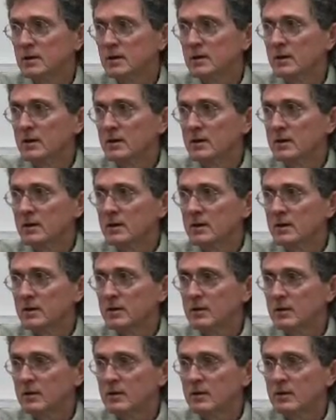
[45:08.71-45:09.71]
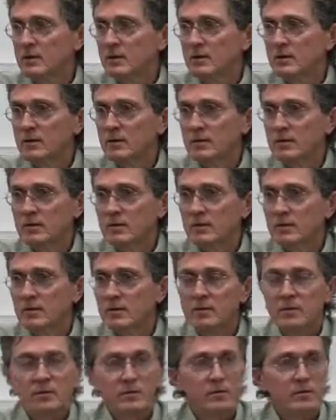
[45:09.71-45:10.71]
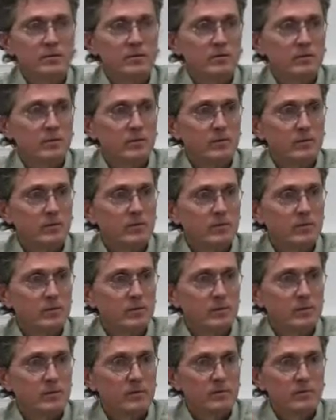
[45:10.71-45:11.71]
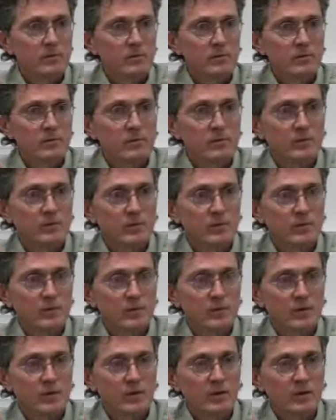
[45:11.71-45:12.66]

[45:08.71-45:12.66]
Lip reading: [no speech]